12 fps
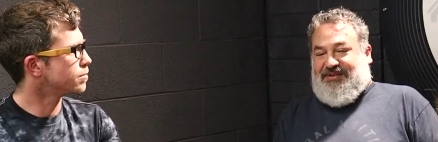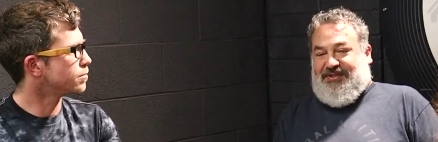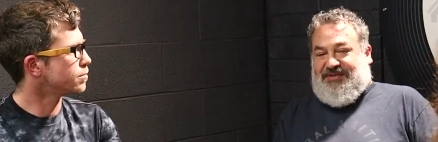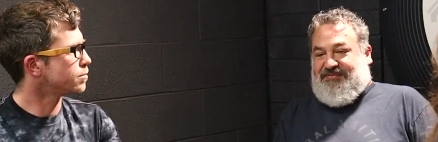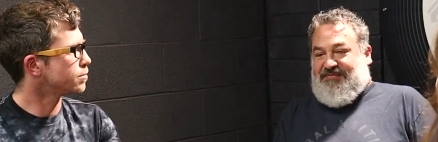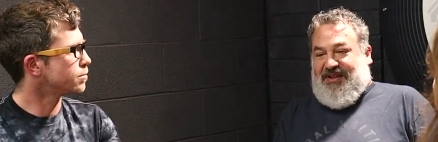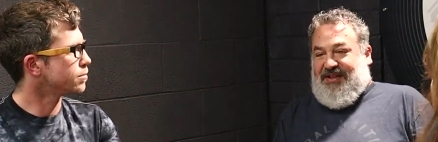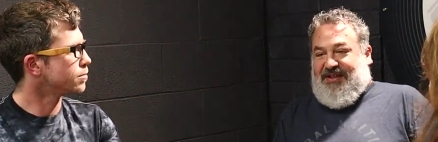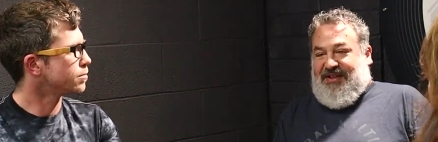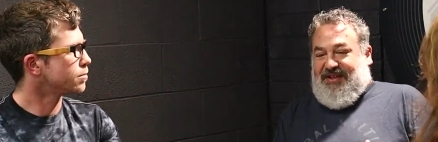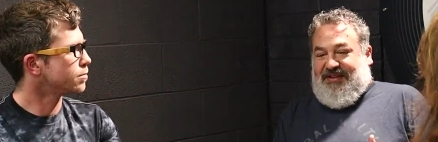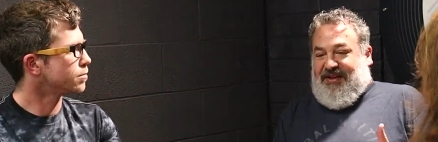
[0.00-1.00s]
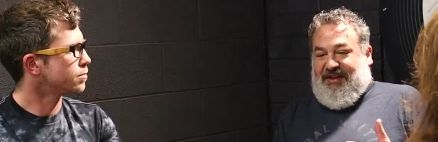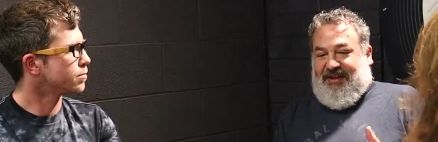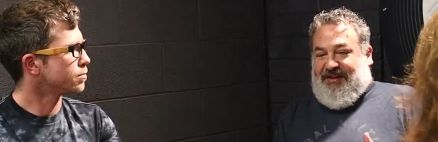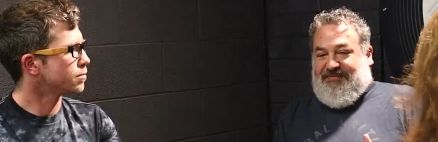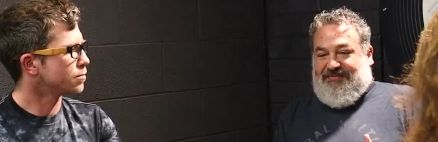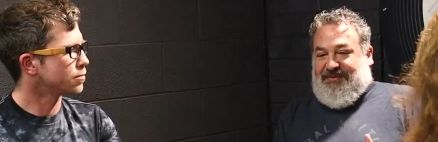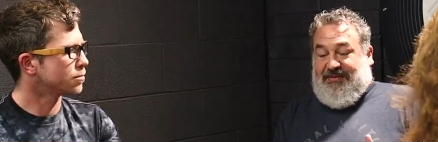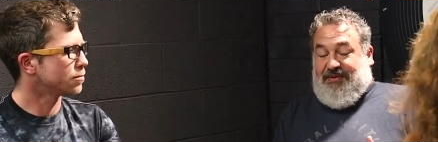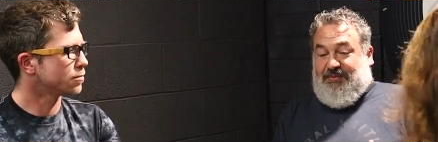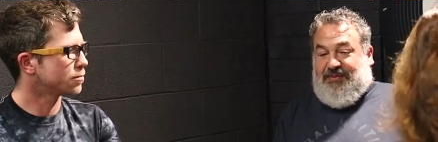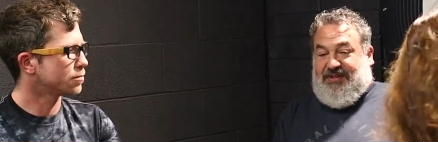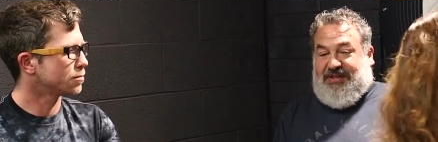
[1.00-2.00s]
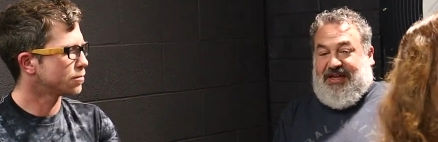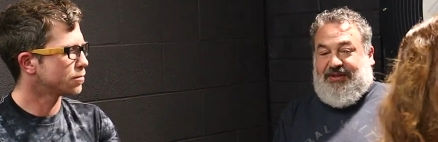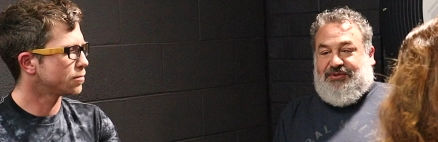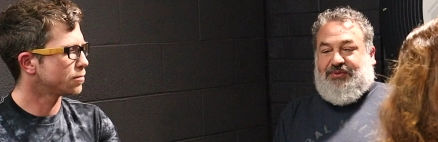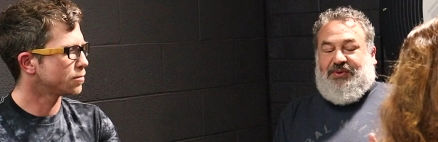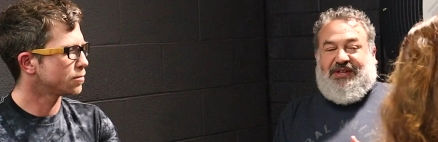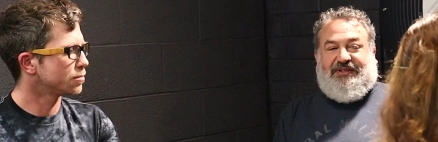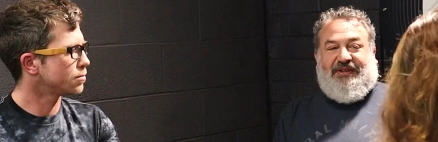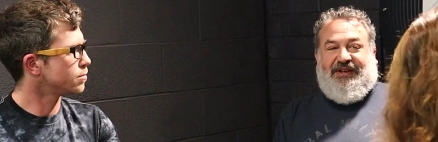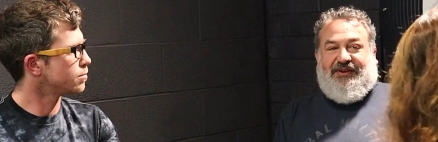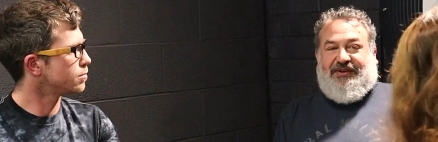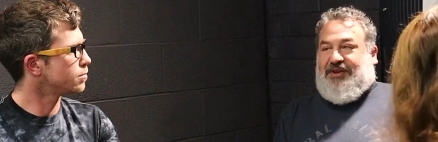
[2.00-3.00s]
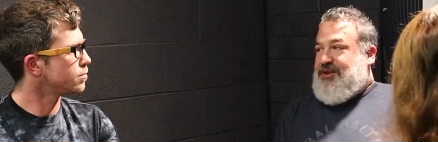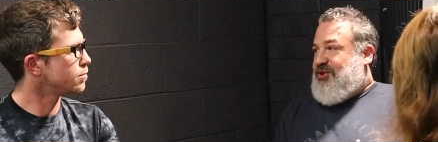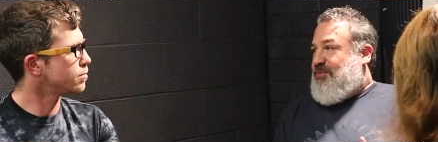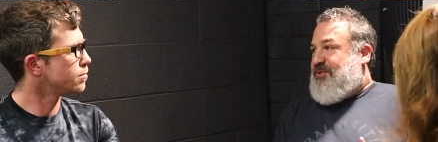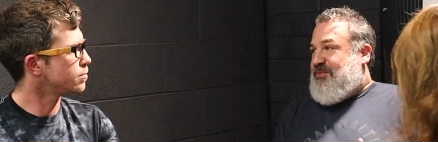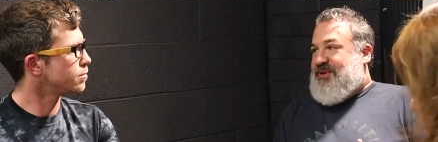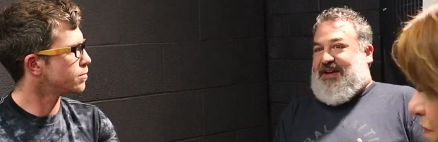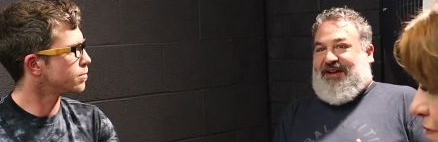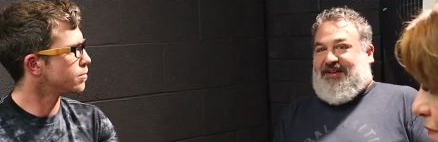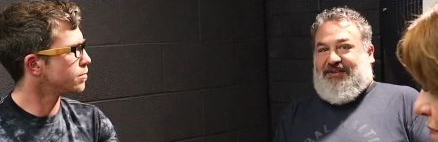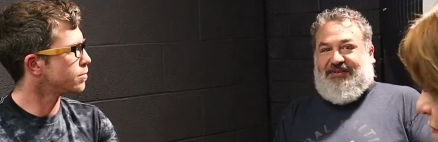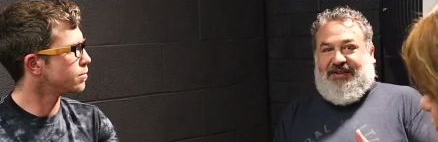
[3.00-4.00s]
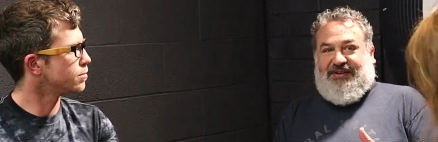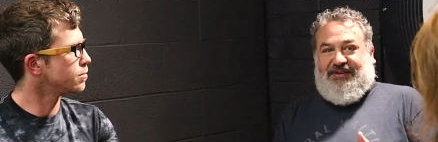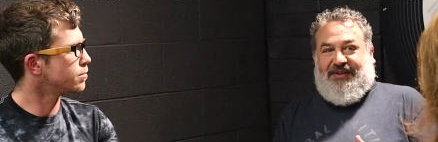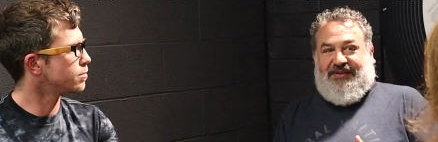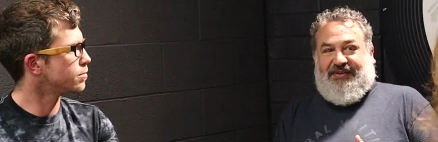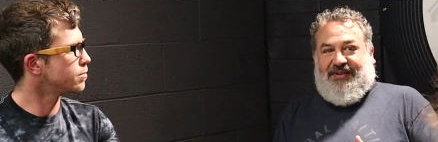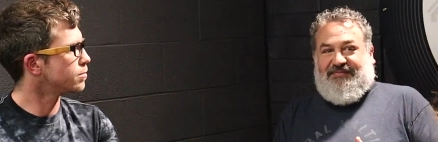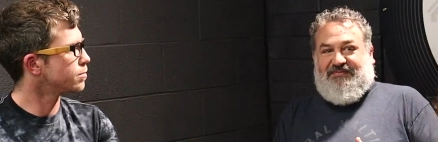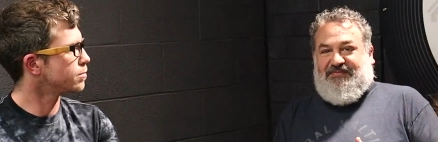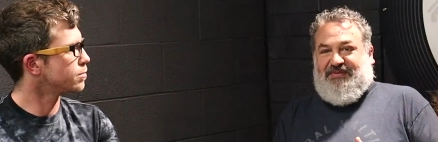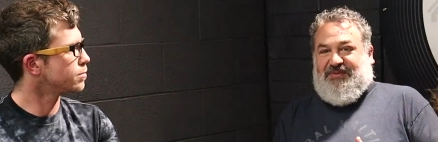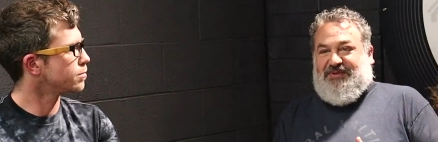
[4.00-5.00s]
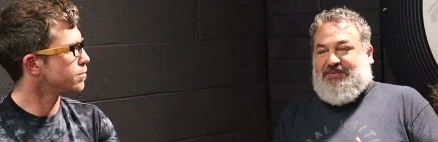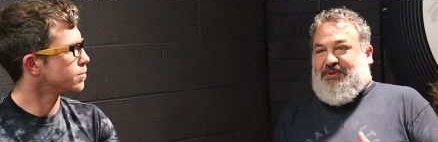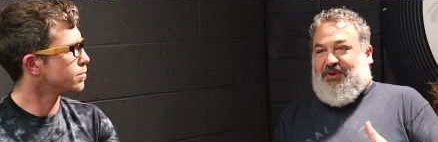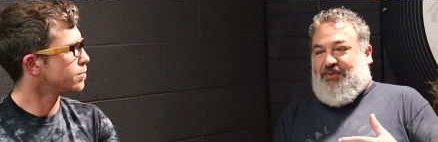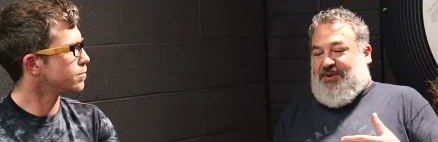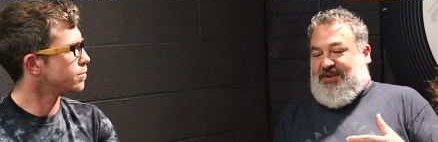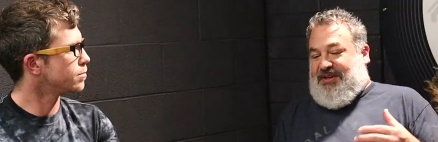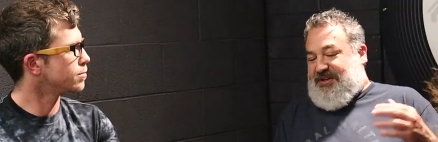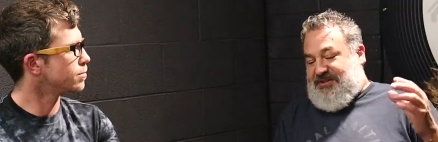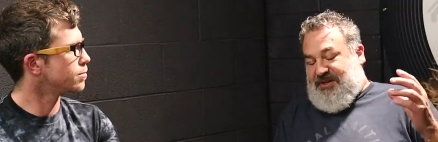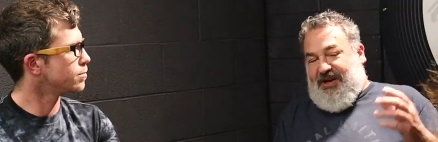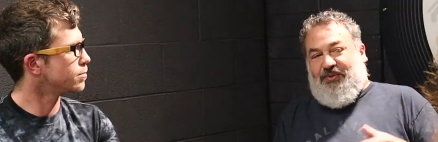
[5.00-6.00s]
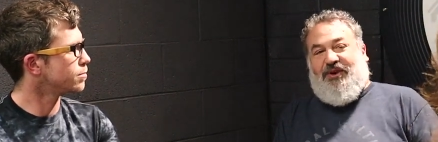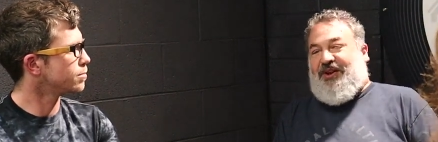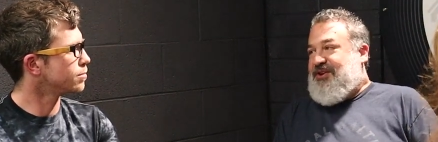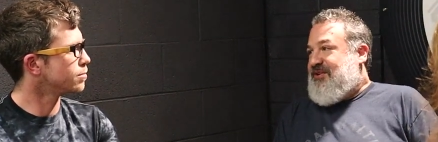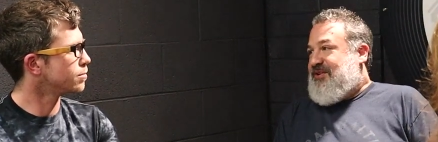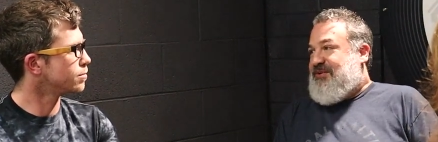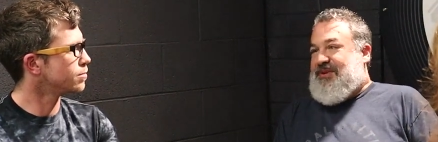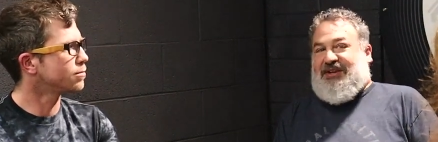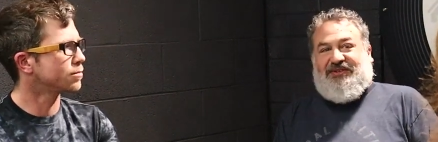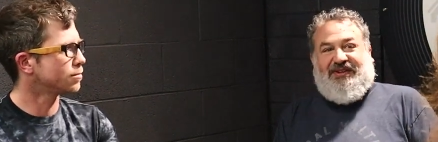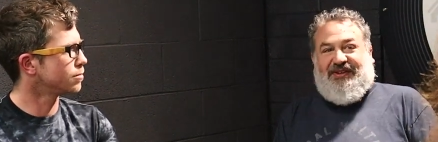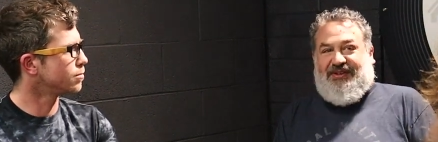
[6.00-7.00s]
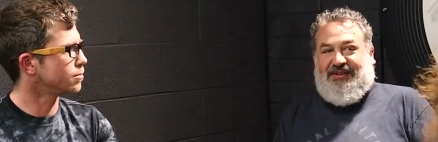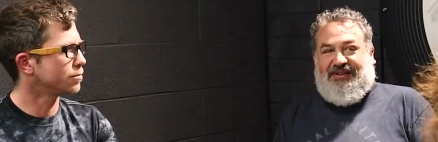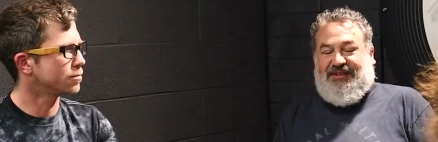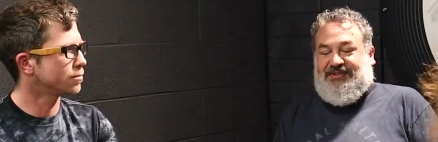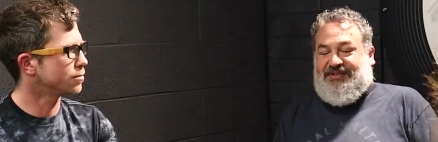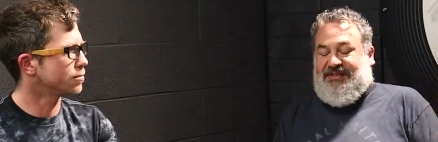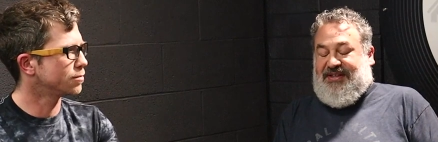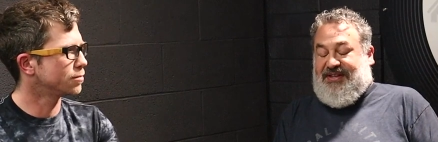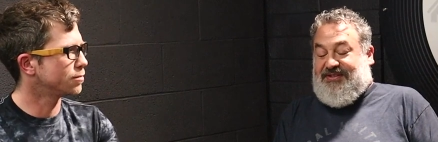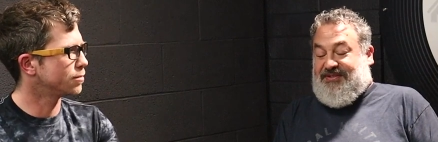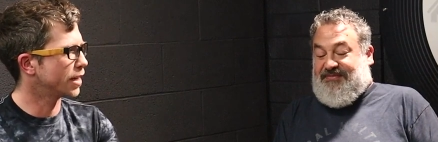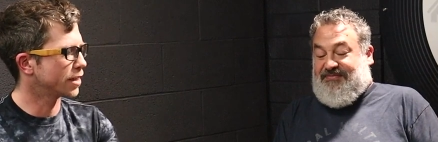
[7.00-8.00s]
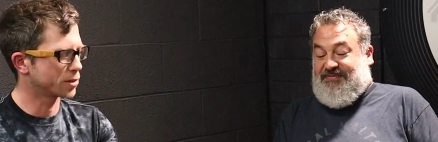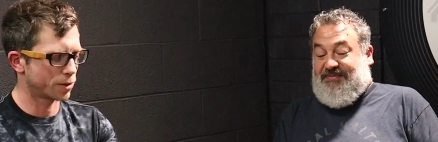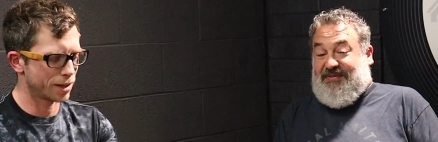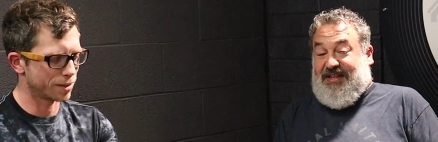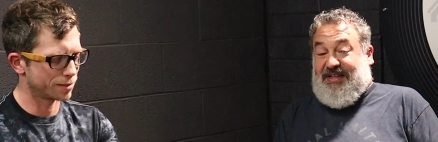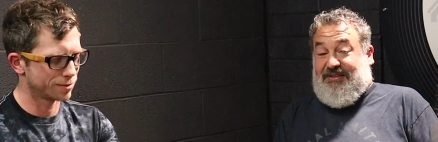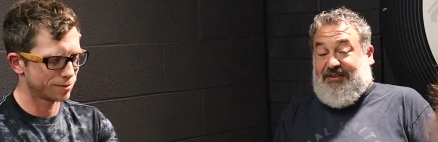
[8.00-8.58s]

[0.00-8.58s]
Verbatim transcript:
Speaker 1: just um, even days or weeks later, cutting open a bag and, and, and like the smell when it hits hot water in the mash tun. Mm. It's it's that's great.